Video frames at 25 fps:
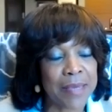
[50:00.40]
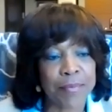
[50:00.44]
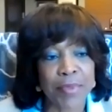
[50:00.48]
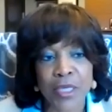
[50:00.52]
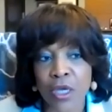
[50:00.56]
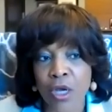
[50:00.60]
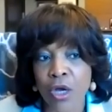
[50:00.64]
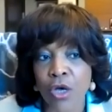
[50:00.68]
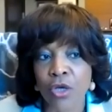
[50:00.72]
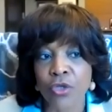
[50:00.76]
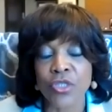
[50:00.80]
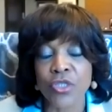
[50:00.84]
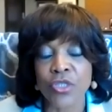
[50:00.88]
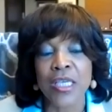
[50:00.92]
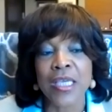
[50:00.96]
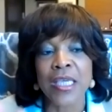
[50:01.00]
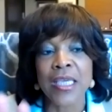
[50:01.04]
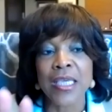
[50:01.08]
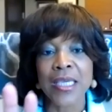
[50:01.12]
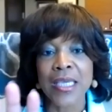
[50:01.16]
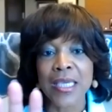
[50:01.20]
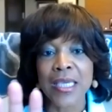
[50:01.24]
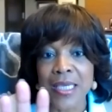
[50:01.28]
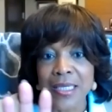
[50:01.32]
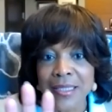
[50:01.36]
because
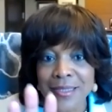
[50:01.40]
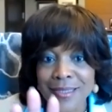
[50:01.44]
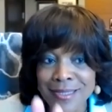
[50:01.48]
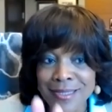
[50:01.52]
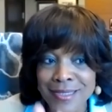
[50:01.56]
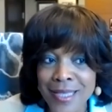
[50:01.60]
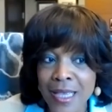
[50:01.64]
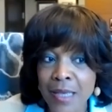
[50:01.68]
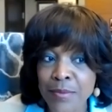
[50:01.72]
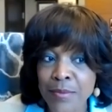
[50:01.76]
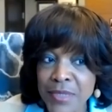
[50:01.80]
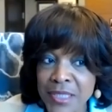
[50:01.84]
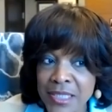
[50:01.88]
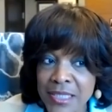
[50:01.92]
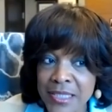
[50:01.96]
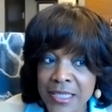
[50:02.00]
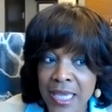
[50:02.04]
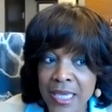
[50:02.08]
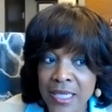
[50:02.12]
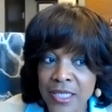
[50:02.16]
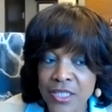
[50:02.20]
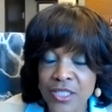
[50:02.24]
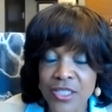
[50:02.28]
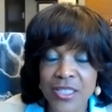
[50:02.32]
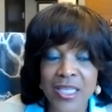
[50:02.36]
in some
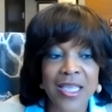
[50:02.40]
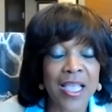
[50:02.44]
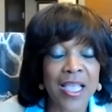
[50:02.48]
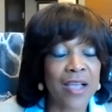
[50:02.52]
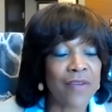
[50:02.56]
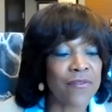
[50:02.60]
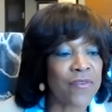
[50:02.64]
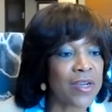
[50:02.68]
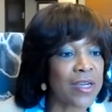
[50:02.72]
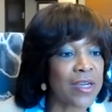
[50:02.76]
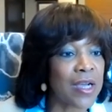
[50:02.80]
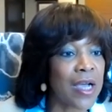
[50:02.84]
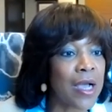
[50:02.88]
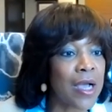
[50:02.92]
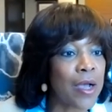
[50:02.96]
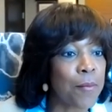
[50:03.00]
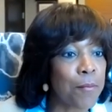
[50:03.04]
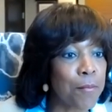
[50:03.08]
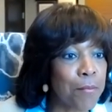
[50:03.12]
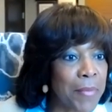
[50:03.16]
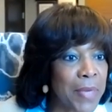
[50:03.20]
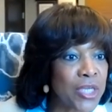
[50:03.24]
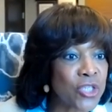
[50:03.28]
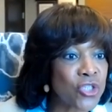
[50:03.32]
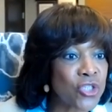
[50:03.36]
states, they have a
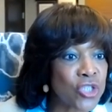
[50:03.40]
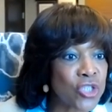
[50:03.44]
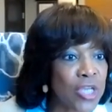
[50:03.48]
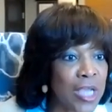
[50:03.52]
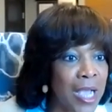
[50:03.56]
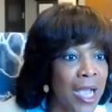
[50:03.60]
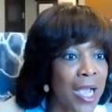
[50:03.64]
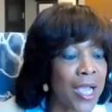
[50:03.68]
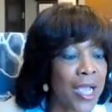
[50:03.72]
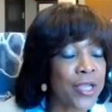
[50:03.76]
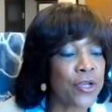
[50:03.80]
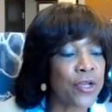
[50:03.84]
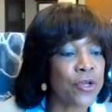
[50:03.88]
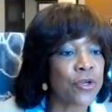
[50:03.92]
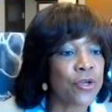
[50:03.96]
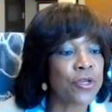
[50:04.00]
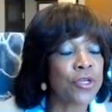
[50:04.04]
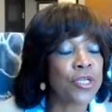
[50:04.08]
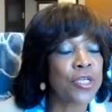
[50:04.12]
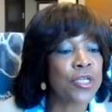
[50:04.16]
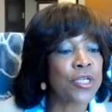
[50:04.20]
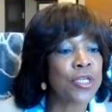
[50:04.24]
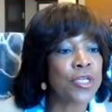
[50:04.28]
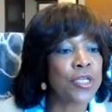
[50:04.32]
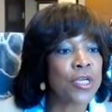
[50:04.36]
much higher
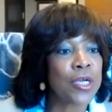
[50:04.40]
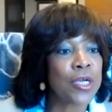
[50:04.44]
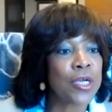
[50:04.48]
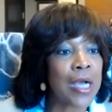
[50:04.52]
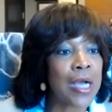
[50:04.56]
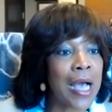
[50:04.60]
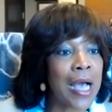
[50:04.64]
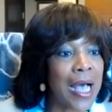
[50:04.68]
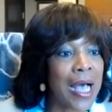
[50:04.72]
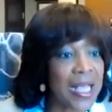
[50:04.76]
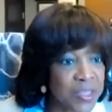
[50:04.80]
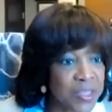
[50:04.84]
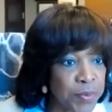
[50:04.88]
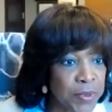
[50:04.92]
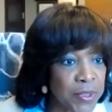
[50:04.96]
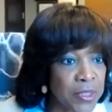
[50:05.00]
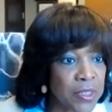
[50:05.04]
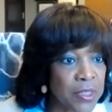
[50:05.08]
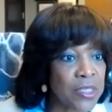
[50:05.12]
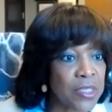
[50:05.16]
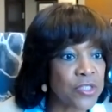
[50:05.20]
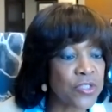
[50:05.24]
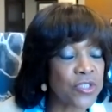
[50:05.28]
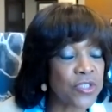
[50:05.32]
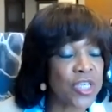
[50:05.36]

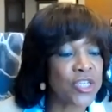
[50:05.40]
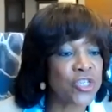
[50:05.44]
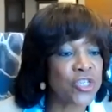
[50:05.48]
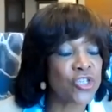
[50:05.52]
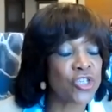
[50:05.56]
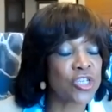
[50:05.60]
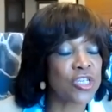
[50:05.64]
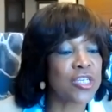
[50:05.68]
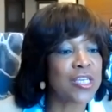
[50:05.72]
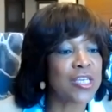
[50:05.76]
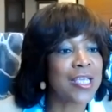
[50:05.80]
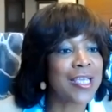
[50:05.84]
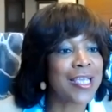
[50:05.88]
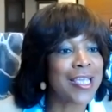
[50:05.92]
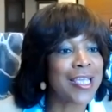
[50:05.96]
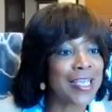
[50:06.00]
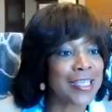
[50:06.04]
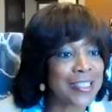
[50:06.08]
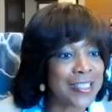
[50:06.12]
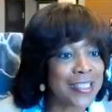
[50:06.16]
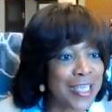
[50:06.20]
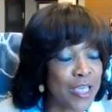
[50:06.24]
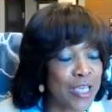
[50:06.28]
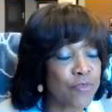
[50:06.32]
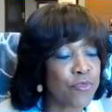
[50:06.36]
hospitalization
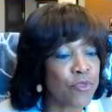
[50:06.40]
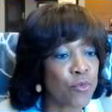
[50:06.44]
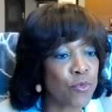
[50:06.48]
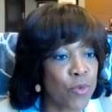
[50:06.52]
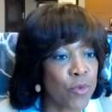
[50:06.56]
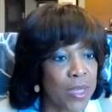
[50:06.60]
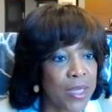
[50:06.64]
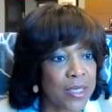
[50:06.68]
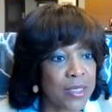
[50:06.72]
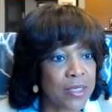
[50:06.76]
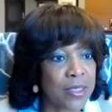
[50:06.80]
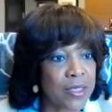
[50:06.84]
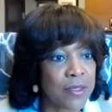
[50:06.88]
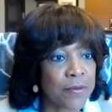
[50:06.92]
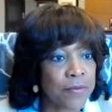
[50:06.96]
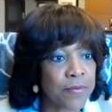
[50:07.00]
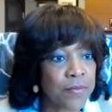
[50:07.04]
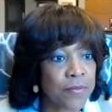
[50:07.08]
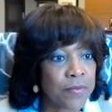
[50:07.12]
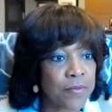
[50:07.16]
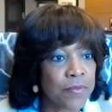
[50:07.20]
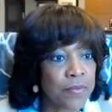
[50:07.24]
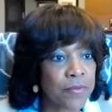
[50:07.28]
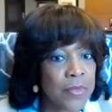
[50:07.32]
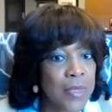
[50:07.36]
and death rate.
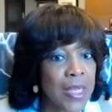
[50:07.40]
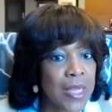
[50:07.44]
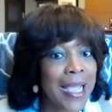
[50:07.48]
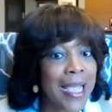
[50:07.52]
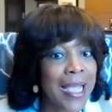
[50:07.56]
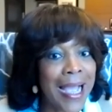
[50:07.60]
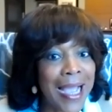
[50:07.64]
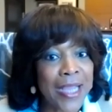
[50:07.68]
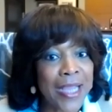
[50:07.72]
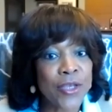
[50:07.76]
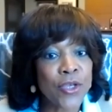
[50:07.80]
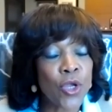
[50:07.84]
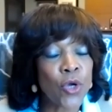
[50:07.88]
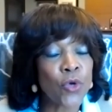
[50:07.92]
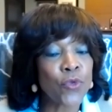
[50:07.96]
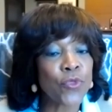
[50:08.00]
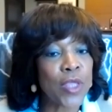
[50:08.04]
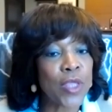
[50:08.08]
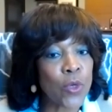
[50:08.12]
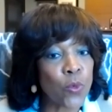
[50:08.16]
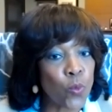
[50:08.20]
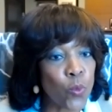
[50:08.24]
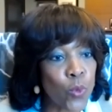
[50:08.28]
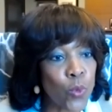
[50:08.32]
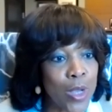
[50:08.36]
I know
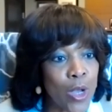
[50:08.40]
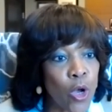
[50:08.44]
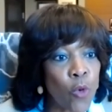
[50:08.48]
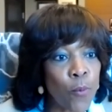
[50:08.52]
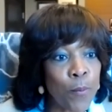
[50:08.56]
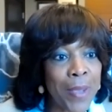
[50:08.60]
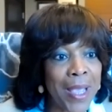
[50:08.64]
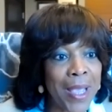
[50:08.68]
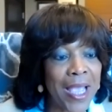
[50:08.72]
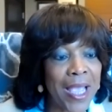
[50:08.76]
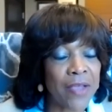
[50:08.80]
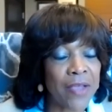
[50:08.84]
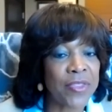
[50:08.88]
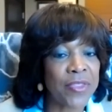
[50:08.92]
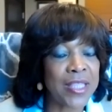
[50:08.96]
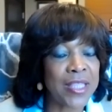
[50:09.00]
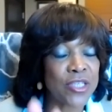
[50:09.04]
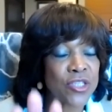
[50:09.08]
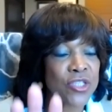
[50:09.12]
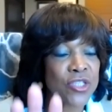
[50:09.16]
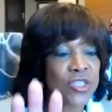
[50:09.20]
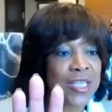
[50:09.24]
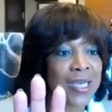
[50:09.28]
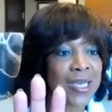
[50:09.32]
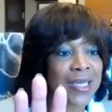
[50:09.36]
that WellPath
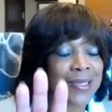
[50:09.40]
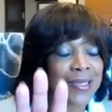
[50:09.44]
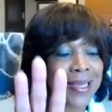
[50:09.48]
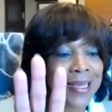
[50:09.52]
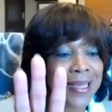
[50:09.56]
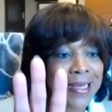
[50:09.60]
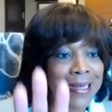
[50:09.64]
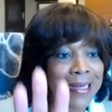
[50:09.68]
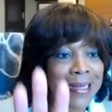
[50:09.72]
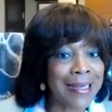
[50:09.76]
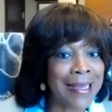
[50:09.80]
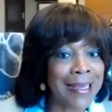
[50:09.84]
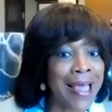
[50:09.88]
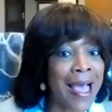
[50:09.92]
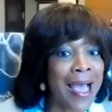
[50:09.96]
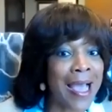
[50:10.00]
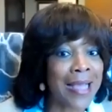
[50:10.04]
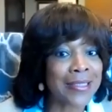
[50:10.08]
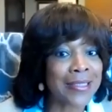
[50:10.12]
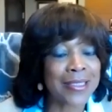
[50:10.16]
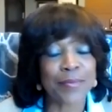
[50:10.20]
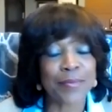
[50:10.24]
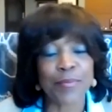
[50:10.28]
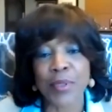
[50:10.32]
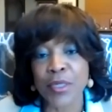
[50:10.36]
has done a
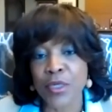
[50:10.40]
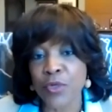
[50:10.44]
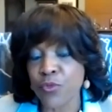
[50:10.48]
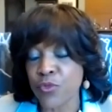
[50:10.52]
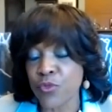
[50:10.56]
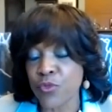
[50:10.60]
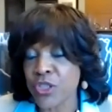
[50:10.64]
lot, but